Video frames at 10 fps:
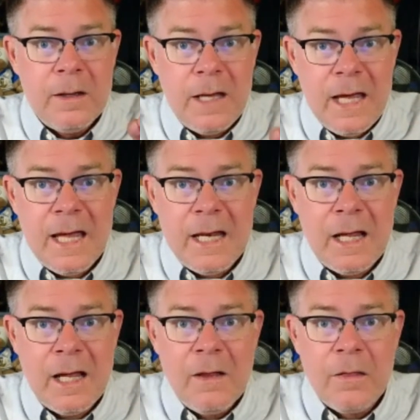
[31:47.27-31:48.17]
in
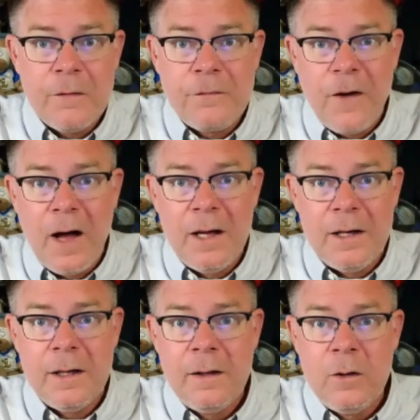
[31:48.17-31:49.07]
the
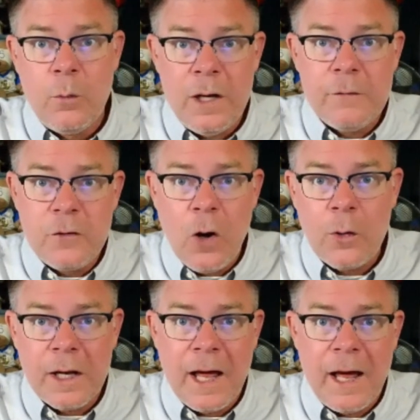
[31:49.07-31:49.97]
fun. We have
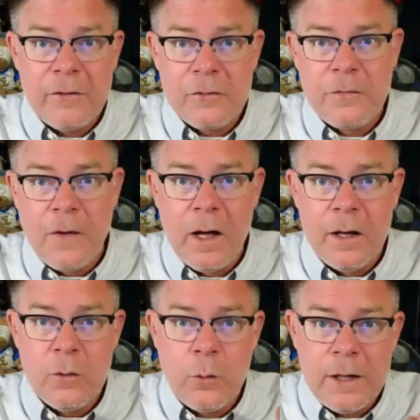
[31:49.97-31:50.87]
tokenized
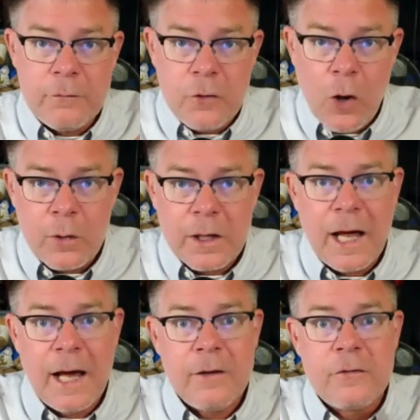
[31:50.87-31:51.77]
fun. We have
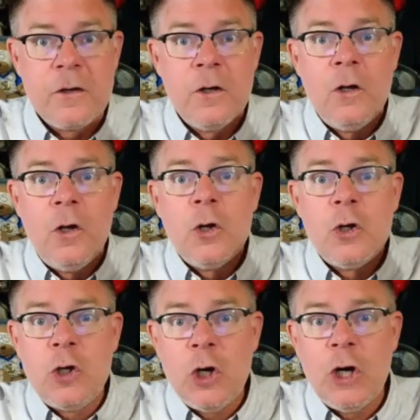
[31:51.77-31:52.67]
tokenized
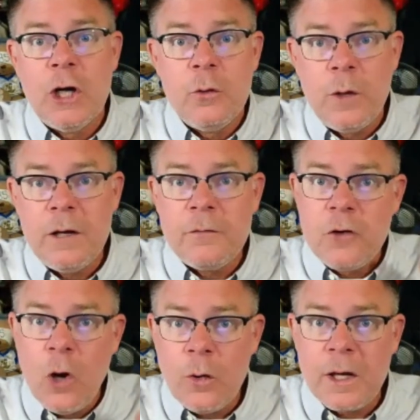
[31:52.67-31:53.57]
good. We have
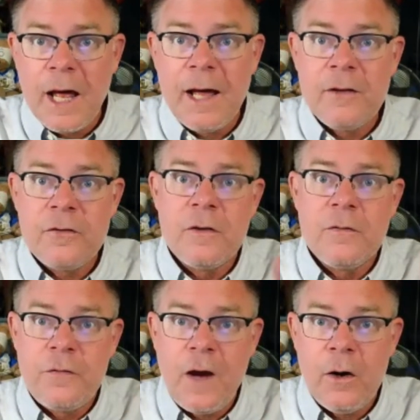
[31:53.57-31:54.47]
tokenized
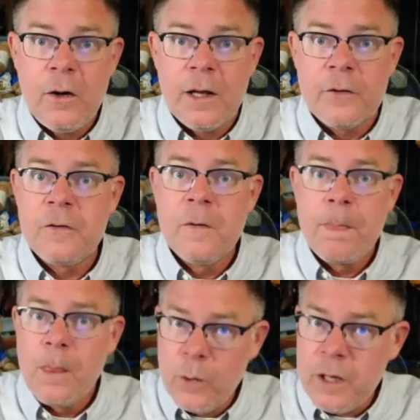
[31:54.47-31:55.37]
fairness.
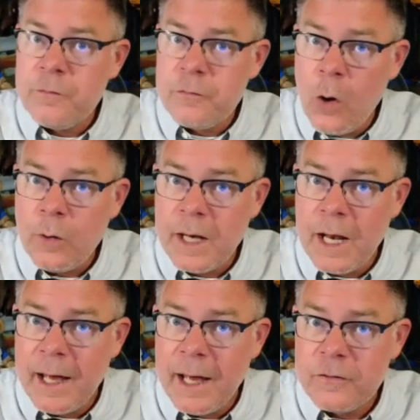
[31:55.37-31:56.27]
We have
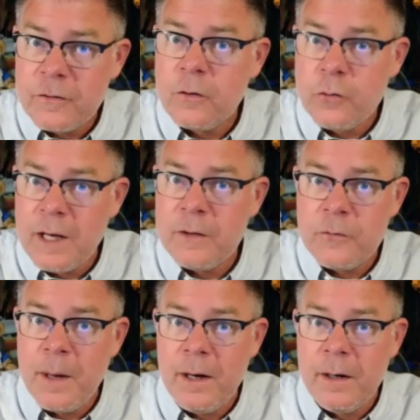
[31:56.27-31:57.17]
tokenized
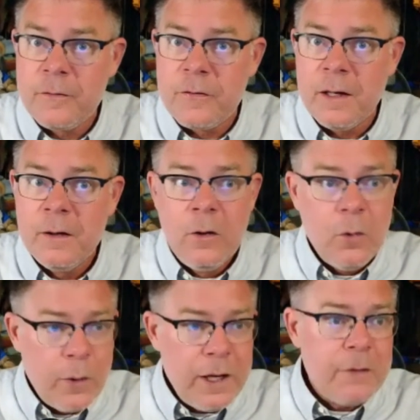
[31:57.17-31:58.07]
transparency.
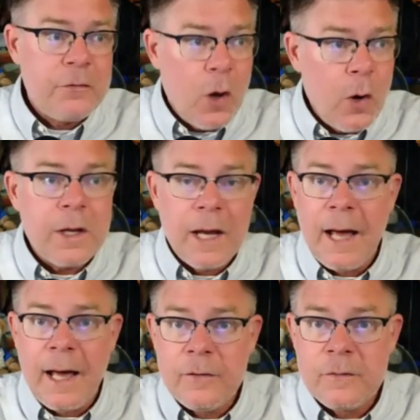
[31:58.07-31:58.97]
We have
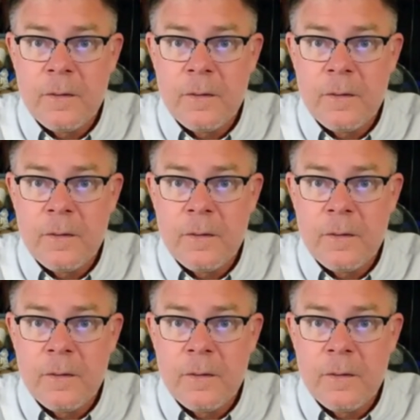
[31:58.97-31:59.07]
tokenized